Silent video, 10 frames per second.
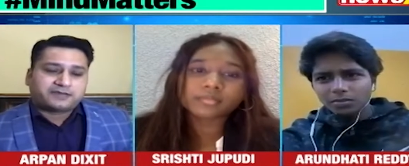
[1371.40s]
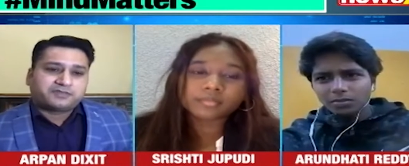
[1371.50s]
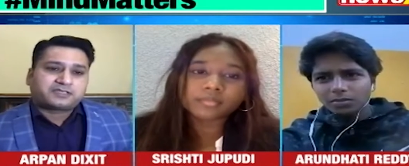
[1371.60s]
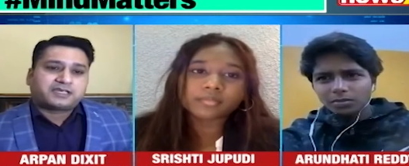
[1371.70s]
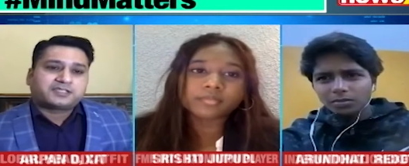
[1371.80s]

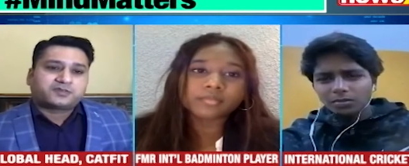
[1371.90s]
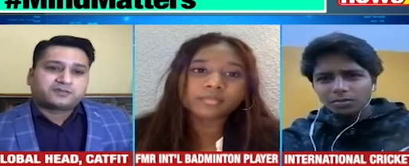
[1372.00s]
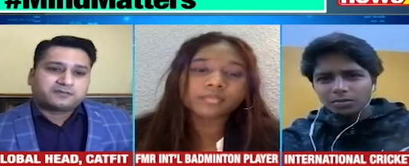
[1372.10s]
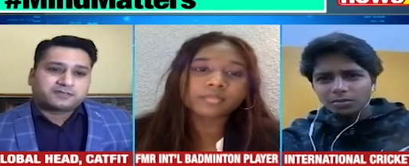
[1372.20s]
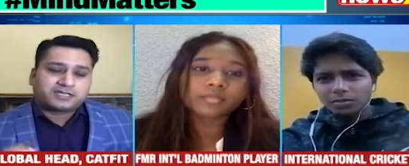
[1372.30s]
Speaker 1: emphasize
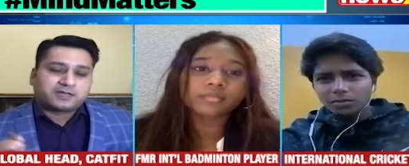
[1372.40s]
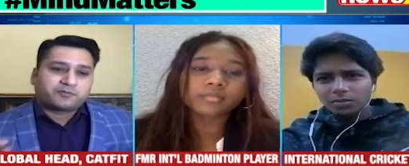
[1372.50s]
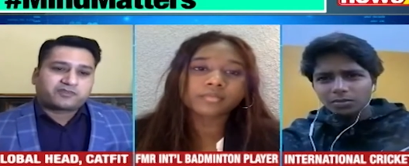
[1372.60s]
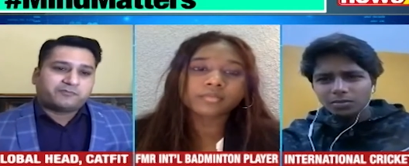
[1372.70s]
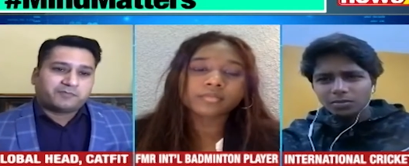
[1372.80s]
on the
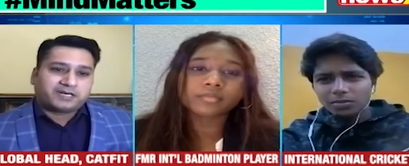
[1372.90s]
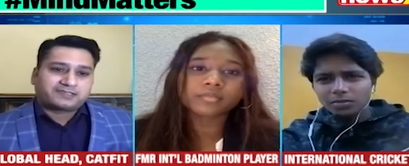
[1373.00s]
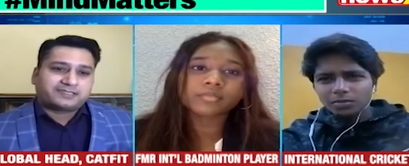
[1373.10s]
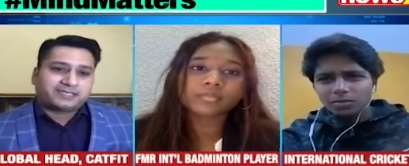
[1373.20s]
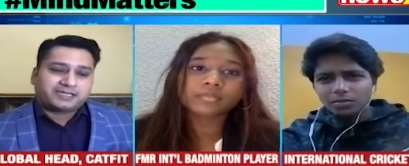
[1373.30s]
number of
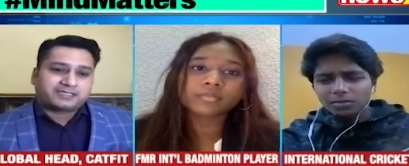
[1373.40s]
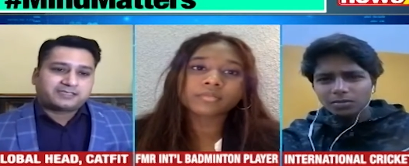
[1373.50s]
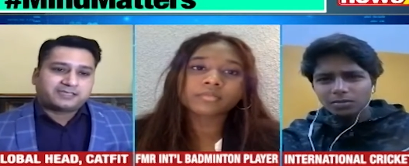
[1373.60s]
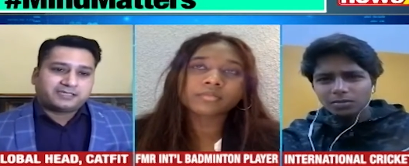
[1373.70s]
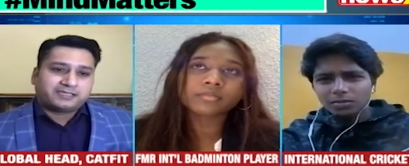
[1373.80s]
marks they
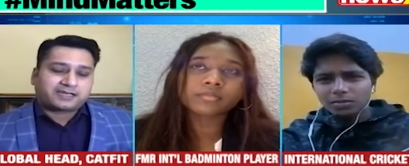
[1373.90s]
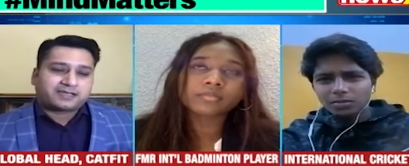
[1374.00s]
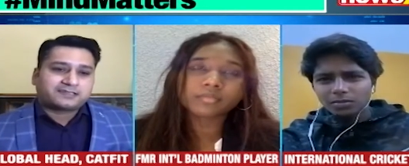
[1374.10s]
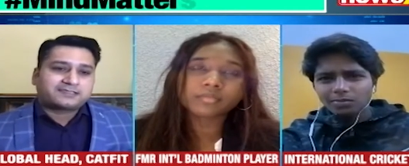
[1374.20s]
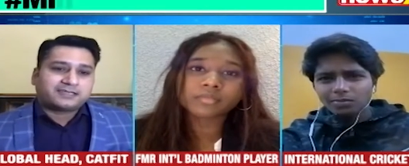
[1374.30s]
get in the
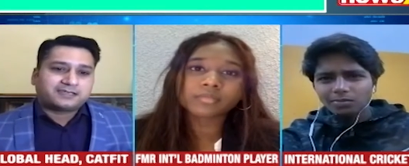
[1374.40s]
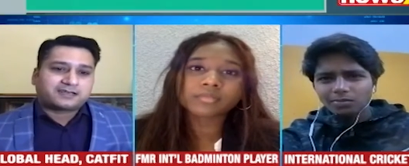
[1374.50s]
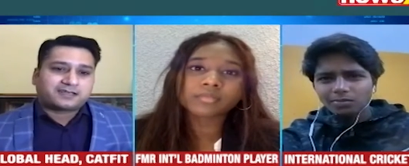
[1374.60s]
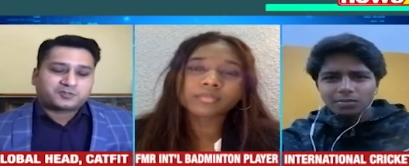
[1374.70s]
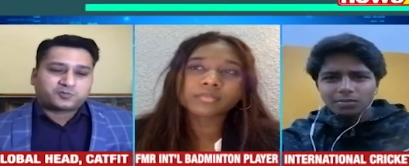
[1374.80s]
class 10
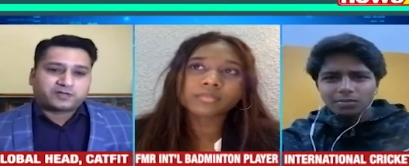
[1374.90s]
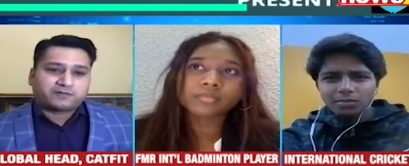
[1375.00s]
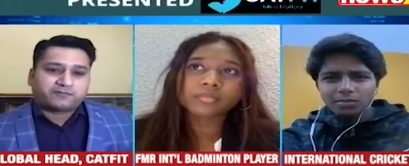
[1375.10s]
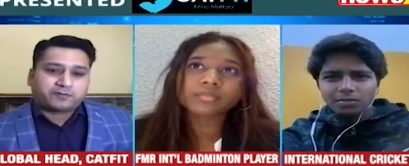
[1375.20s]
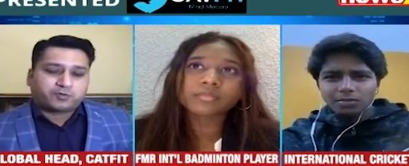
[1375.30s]
and class
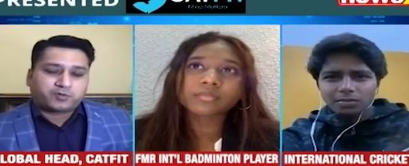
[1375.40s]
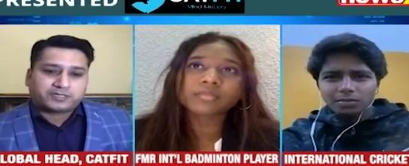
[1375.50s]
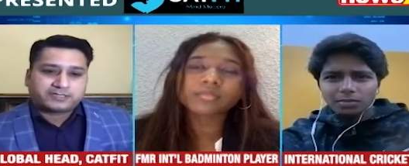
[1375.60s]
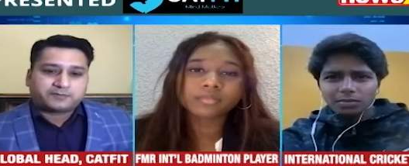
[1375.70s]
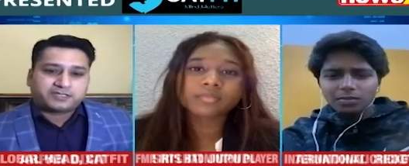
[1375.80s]
12 board
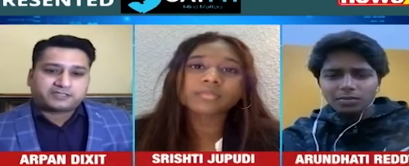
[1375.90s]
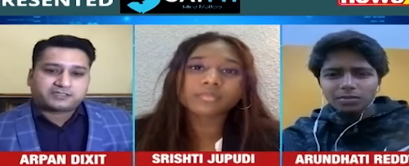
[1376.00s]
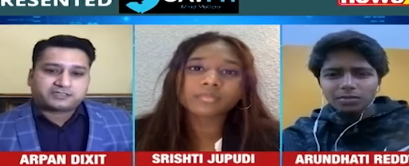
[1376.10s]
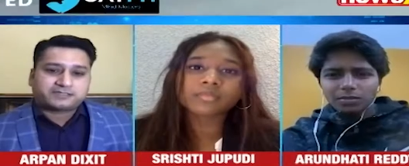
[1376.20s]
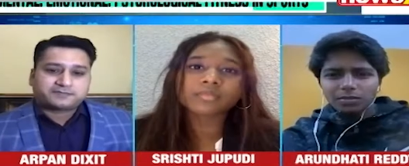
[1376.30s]

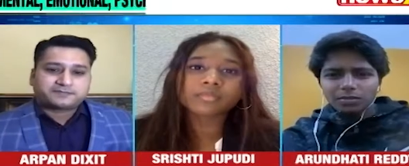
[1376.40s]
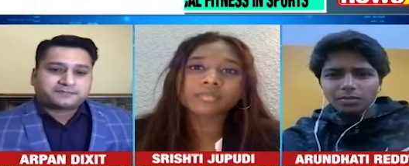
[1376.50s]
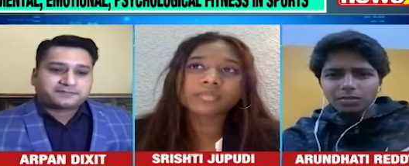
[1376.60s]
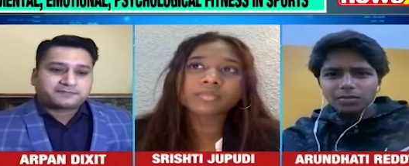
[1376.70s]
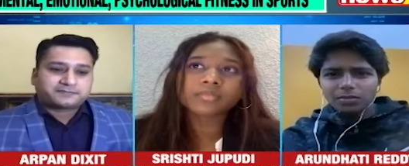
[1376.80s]
examinations?
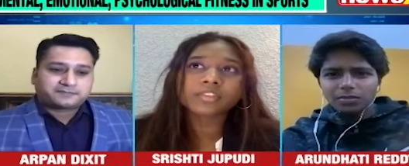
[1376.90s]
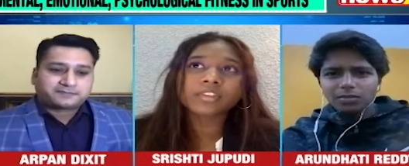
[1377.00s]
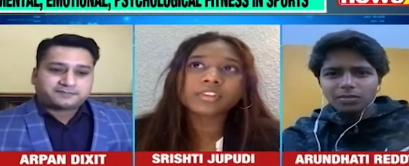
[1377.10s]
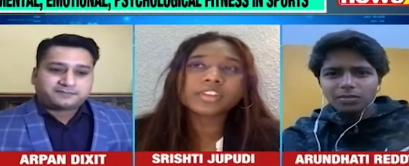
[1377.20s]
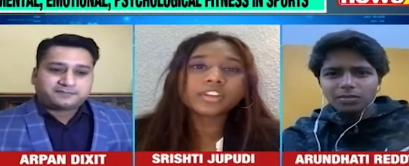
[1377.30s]

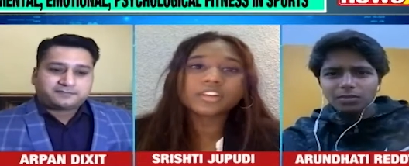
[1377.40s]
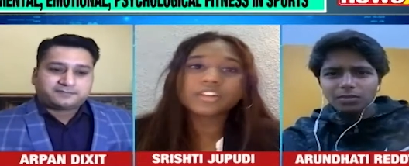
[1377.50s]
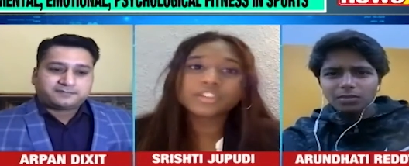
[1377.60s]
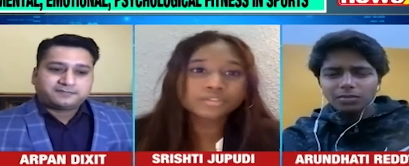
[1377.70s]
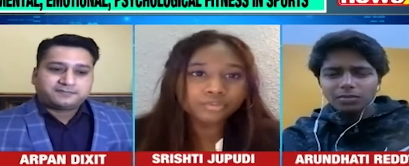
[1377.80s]

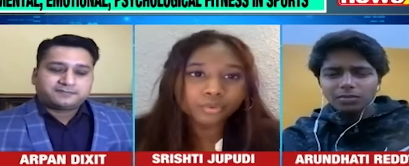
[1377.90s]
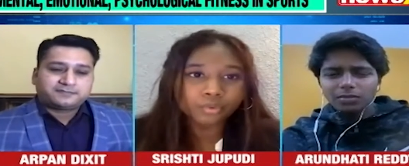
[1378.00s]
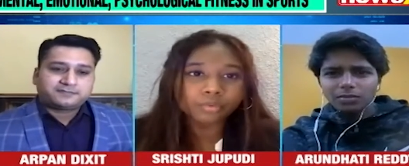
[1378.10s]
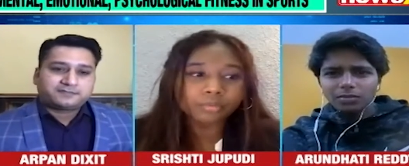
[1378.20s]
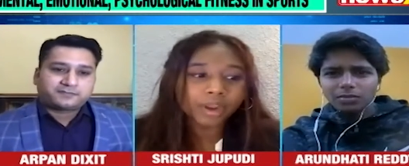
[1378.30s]
Speaker 2: See, it's
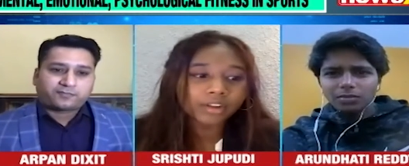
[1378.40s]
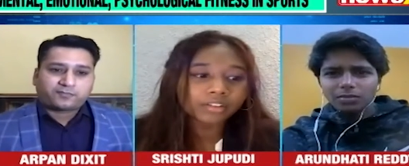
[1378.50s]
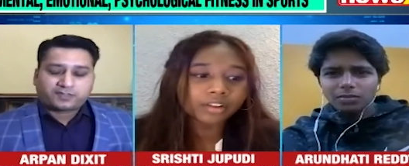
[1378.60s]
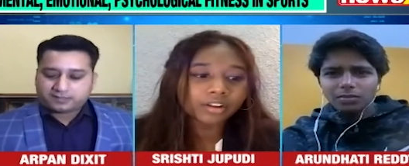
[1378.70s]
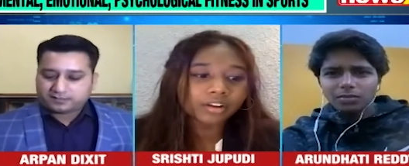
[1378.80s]
true,
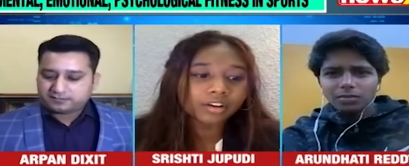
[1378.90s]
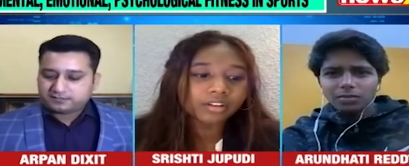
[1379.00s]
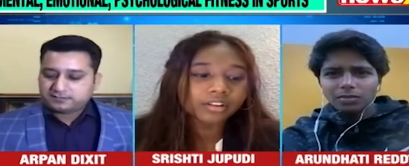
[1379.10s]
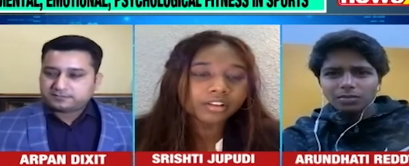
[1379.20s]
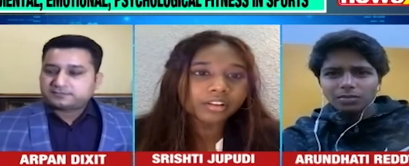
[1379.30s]
but
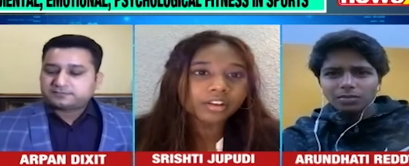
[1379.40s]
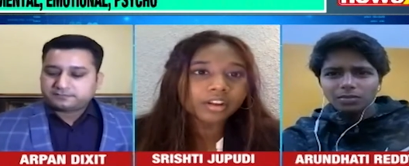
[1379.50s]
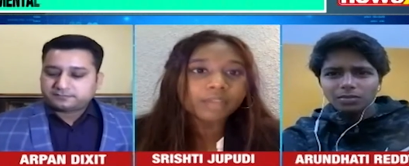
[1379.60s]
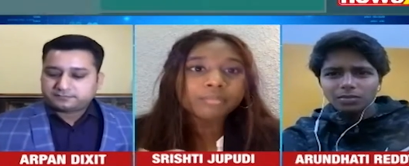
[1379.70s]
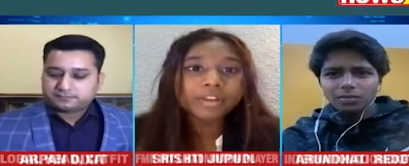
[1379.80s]
uh,
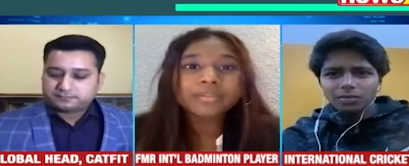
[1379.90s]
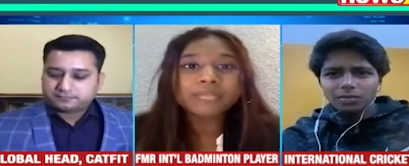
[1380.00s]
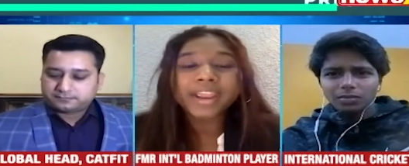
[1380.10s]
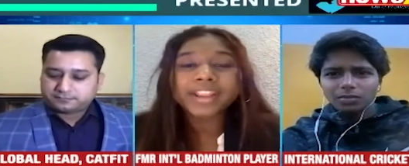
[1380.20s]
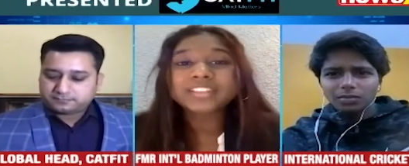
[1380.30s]
but
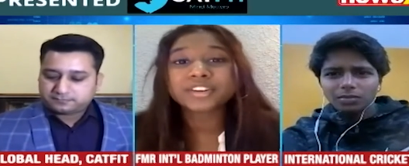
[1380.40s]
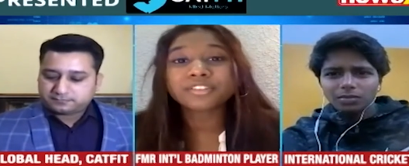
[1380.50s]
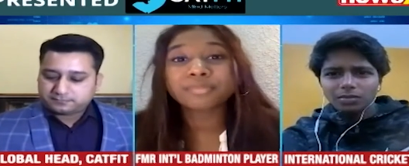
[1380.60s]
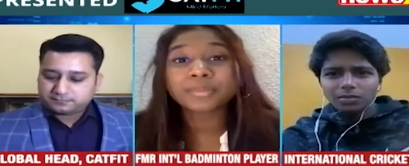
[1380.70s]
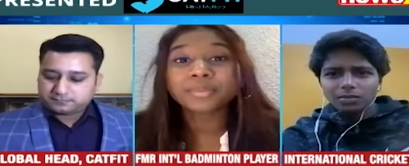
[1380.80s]
the mindset
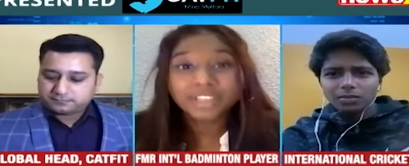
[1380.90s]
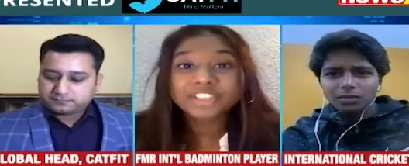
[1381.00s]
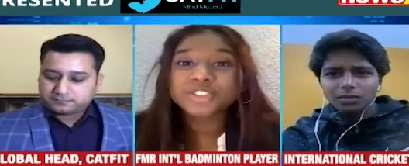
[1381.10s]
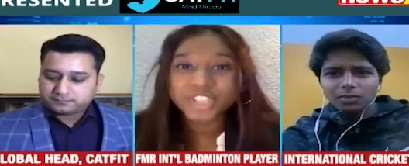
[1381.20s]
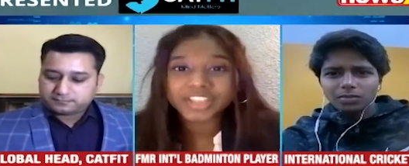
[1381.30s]
of people
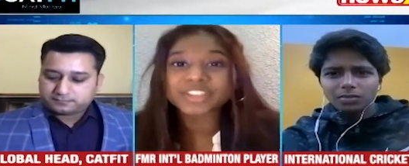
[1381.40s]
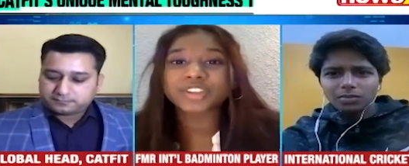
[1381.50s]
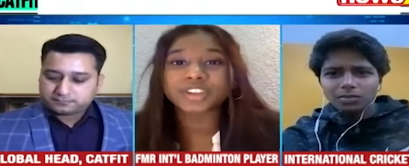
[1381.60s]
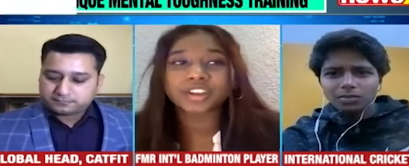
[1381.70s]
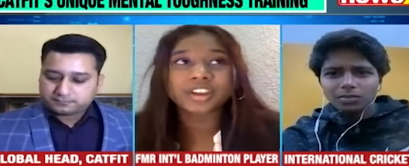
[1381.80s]
is
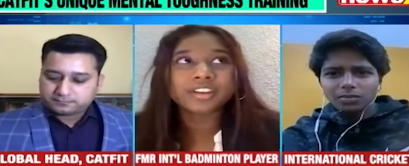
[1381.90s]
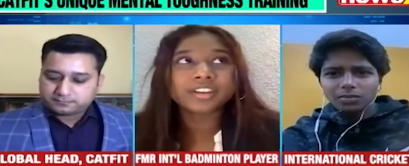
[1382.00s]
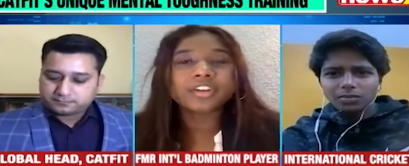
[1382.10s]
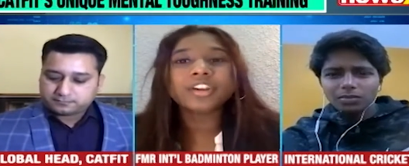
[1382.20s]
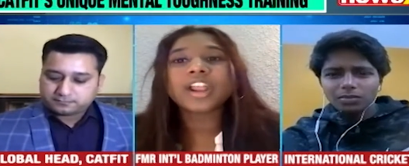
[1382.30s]
changing. You